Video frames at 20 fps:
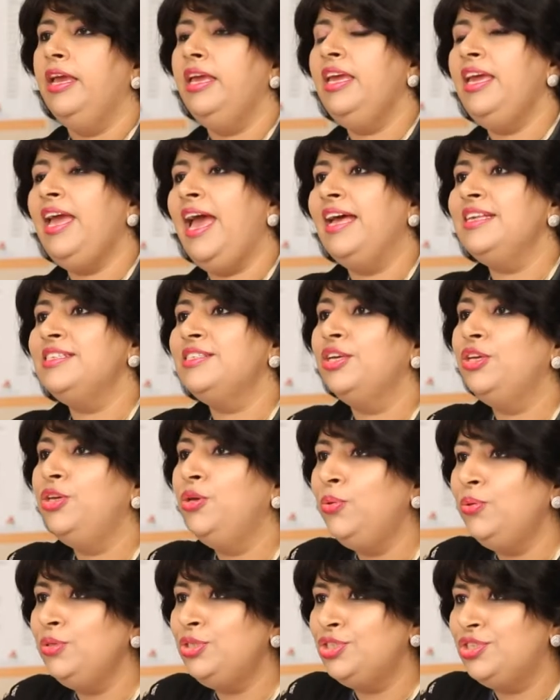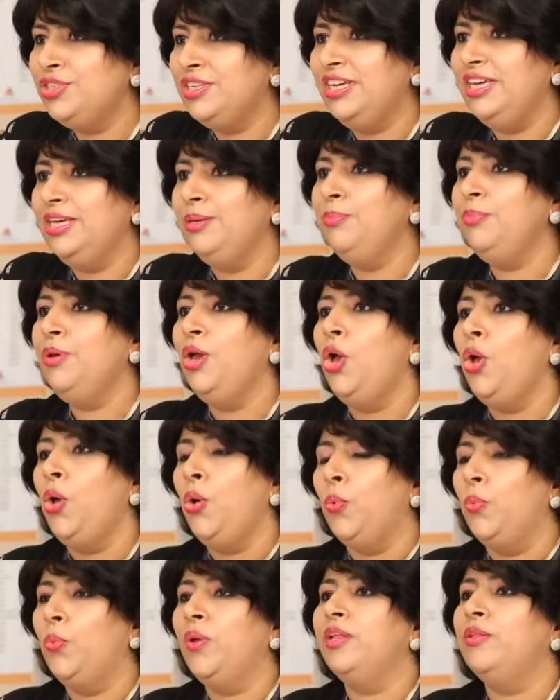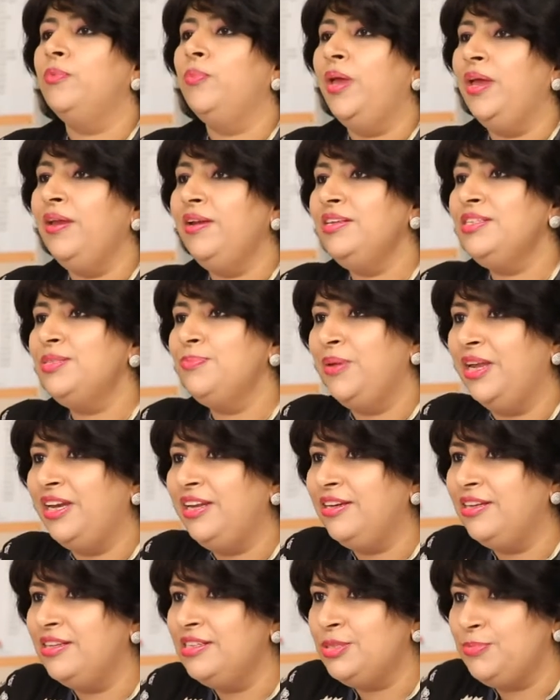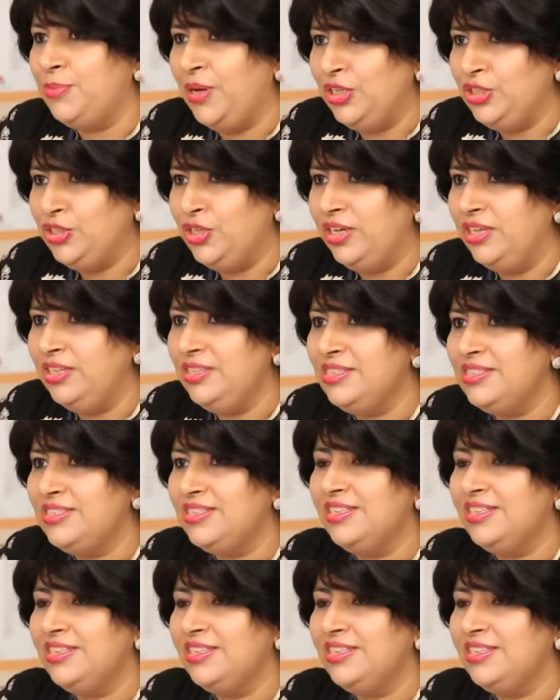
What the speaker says: He has a huge team with various medical specialists,